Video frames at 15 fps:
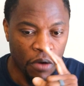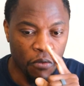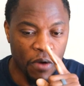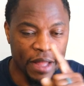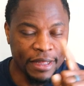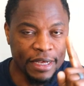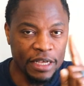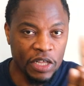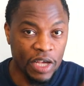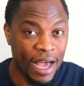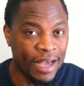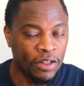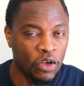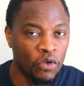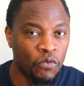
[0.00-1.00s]
when these
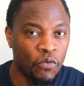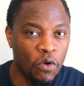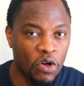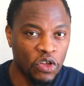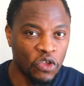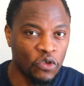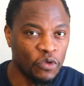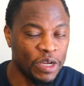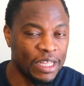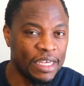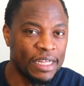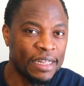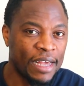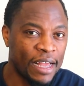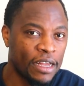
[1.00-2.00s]
guys on Wall Street
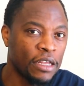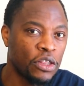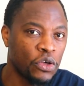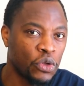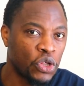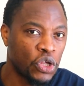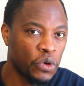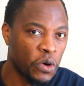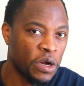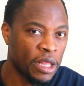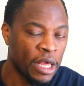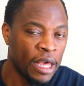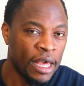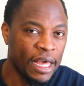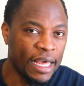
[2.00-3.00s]
decided to
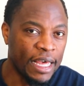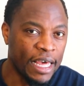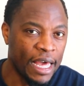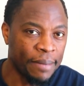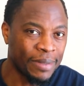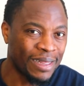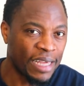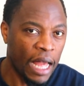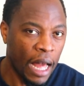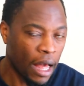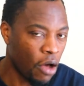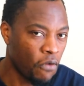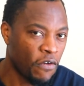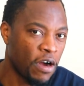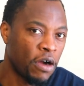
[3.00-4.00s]
short GameStop
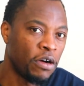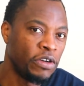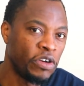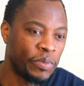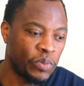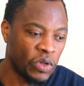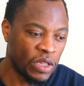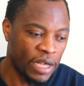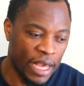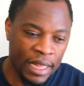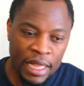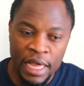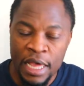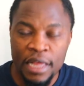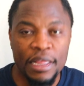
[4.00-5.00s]
over
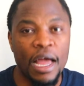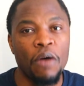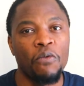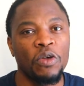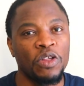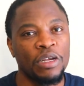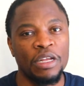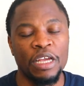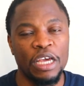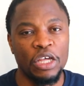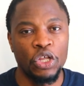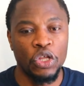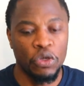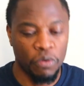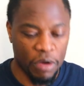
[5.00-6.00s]
100%, that wasn't an
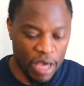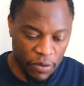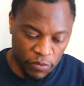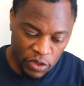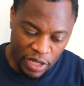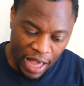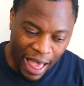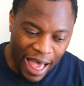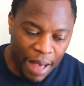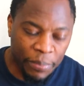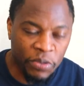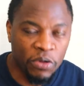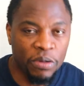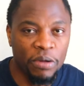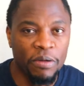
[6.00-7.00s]
issue. It was
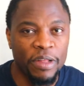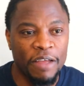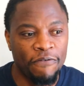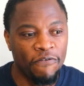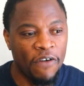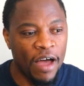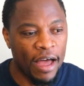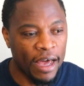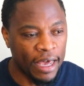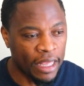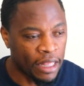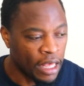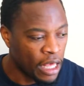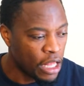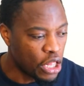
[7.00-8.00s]
absolutely
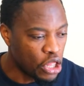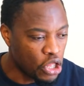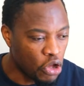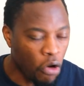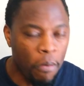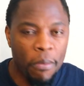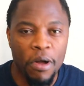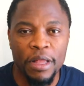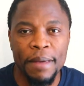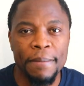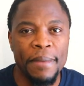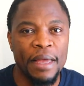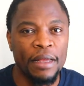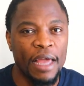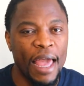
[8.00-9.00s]
fine. Nobody
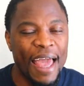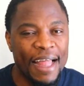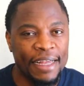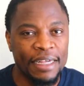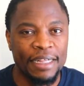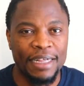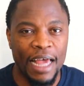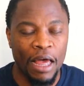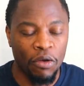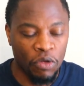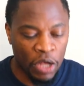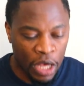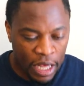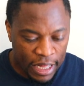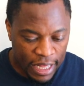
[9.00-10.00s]
made any
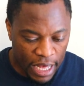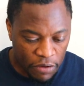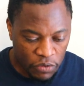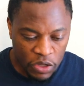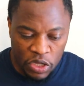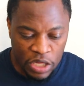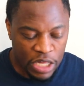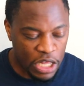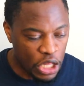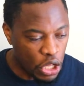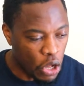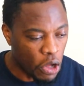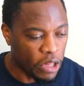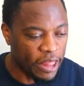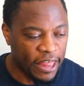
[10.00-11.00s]
sound. There was
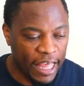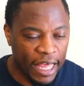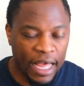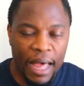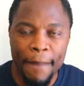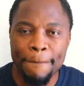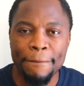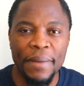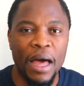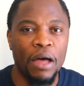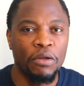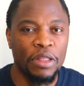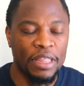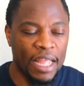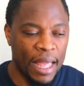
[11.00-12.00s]
nothing
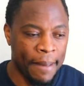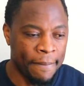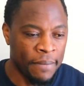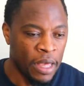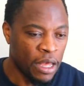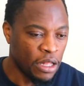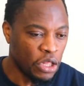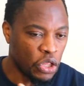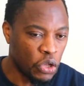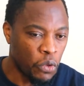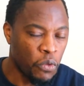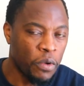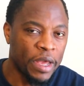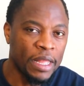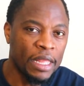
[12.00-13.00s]
about them
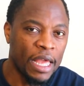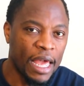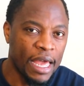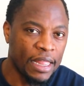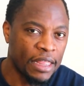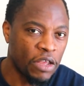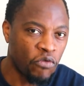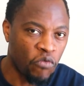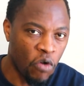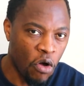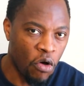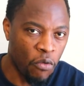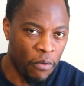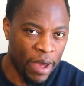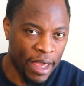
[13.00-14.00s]
doing it the
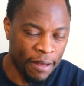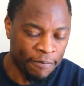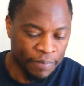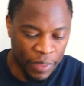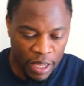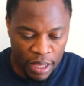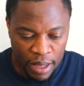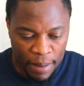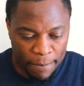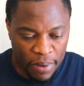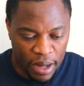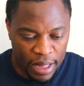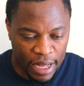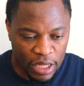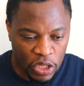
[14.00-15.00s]
wrong way.
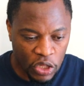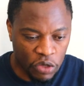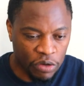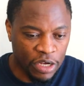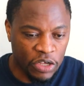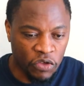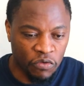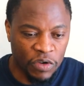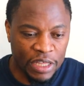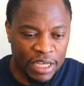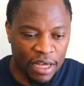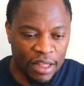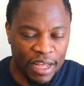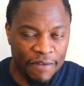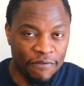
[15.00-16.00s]
But as soon as
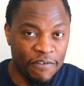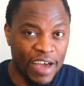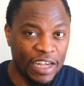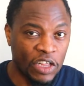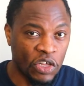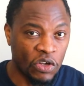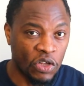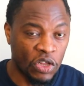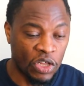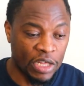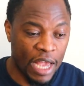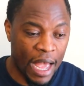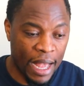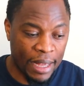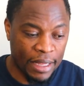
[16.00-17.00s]
retail investors
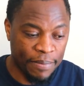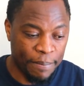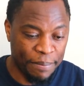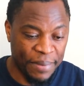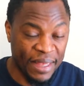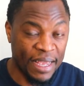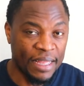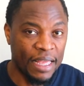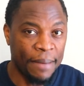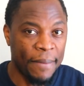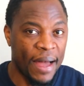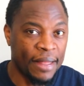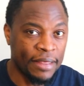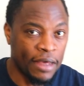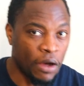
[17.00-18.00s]
start beating them
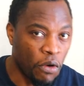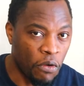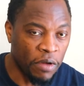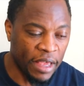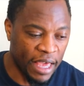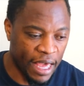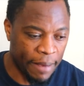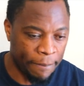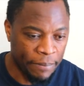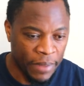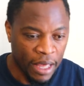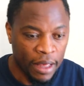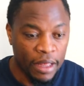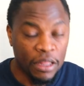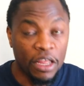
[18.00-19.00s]
at their own game,
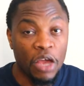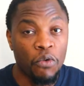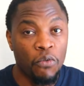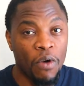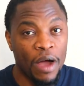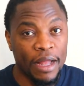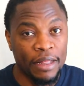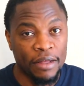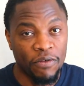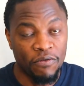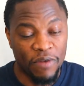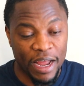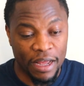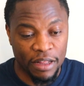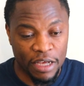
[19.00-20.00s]
they want
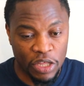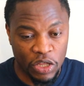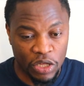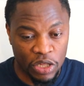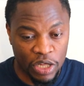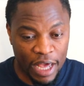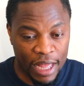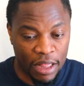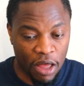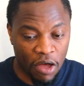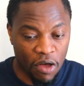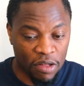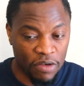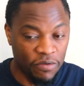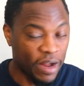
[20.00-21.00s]
regulations. And
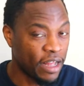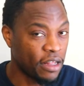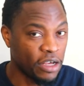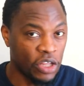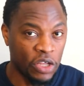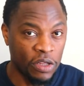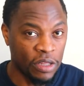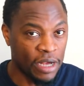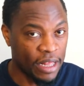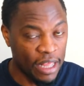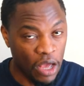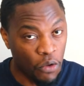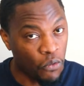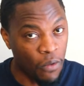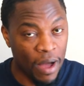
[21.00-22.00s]
all the regulations that
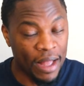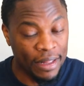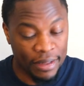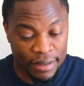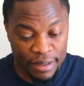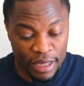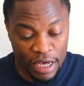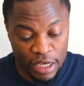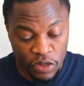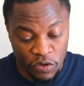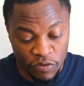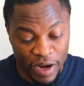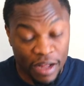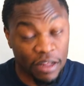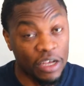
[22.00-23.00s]
they want
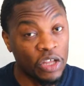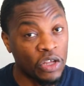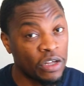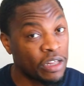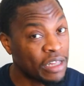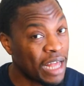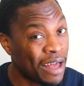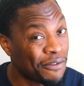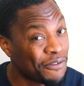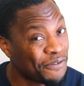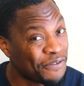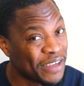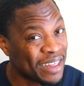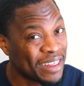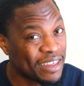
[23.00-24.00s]
it's regulations that
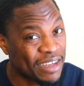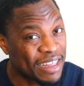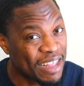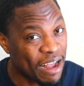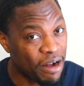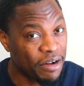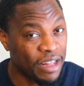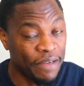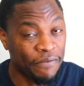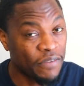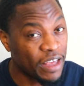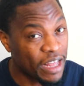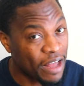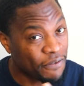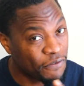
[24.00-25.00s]
fit their
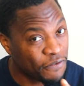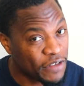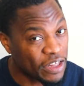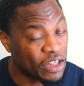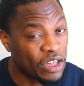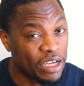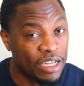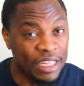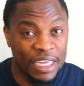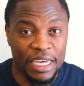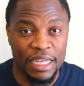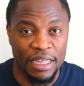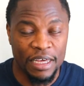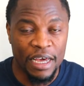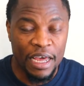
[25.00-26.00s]
narrative, that fits their
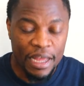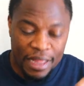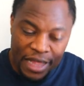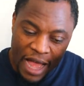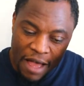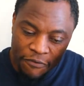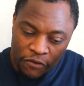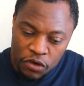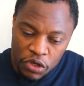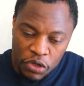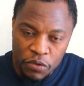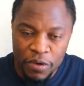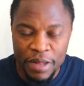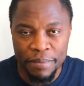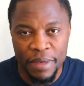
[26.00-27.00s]
need, not for
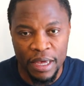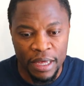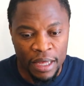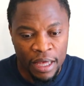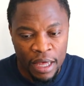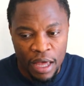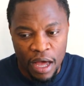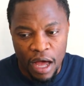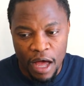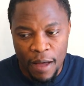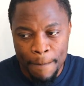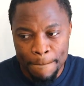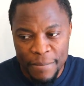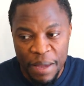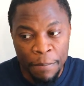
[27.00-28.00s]
you and me.
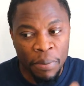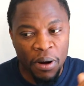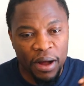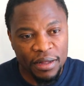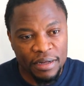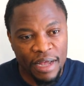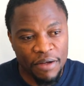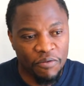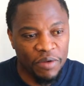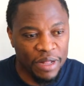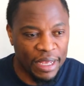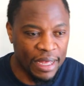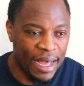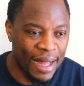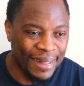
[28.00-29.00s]
Um, the part that I
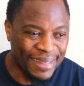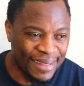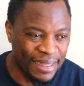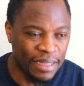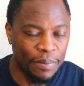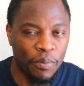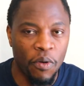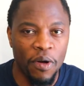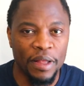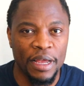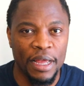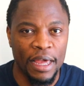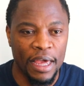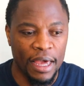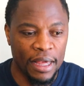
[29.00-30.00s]
really got
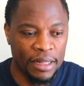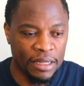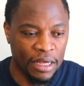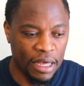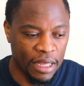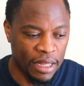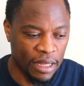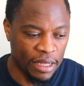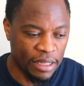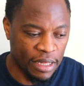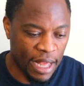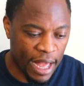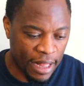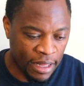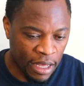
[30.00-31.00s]
disappointed is is
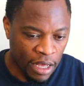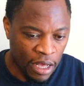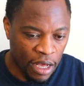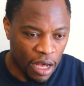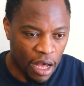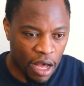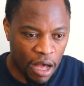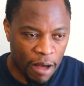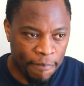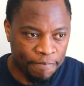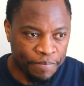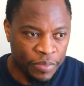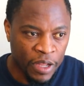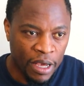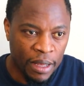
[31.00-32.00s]
that
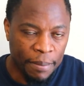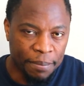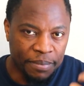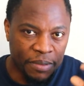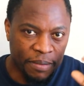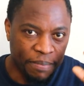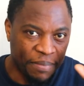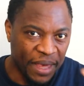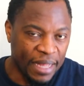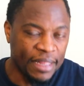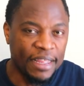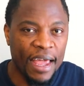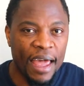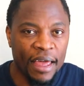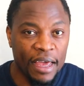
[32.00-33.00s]
um,
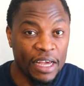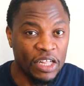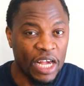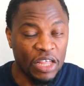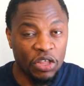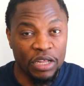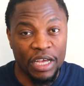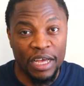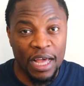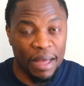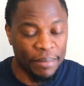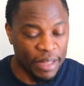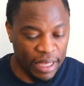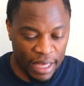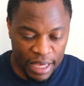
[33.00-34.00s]
big tech is actually
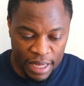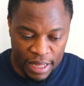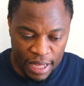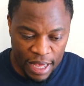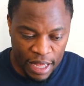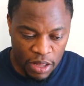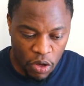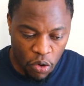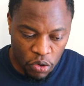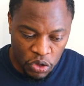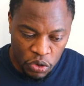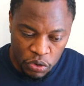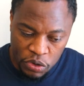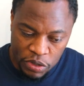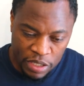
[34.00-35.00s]
coming in and
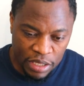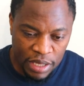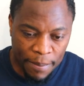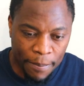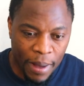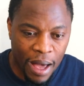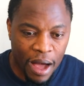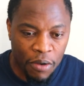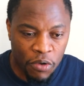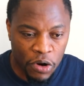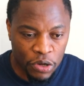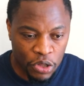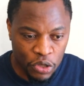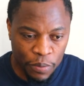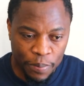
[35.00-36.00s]
also using the
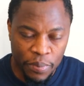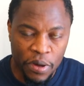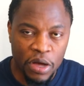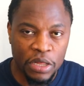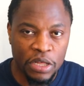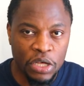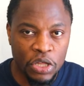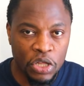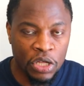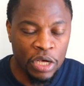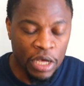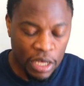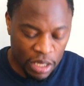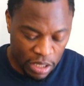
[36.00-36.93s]
power to punish